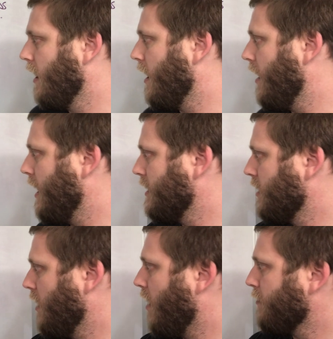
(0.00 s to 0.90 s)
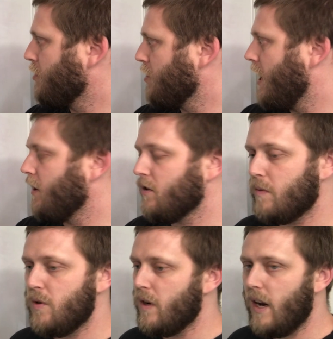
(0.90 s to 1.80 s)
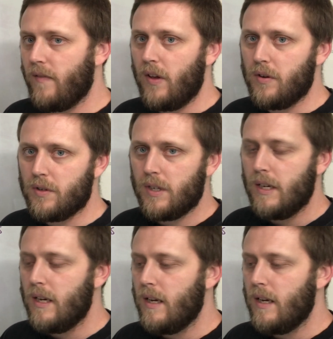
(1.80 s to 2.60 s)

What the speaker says: as the officer titles, but you could have others.